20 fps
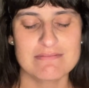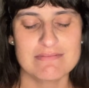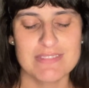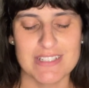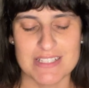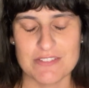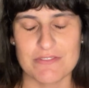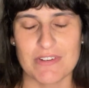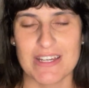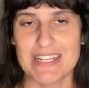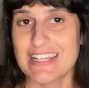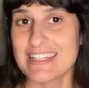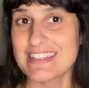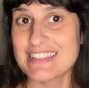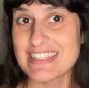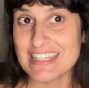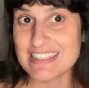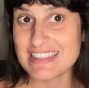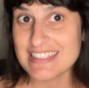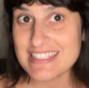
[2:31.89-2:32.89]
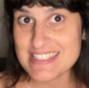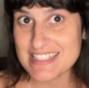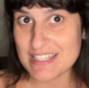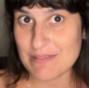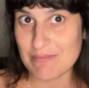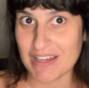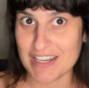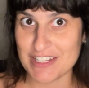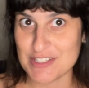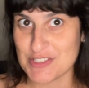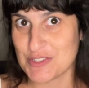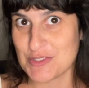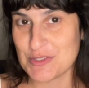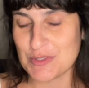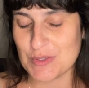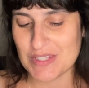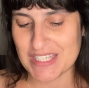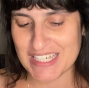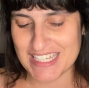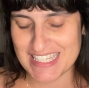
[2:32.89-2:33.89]
It's fine. At least I managed to
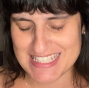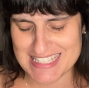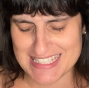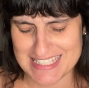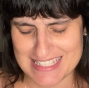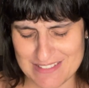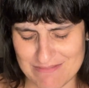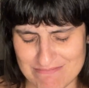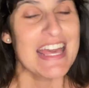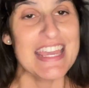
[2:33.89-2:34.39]
do this.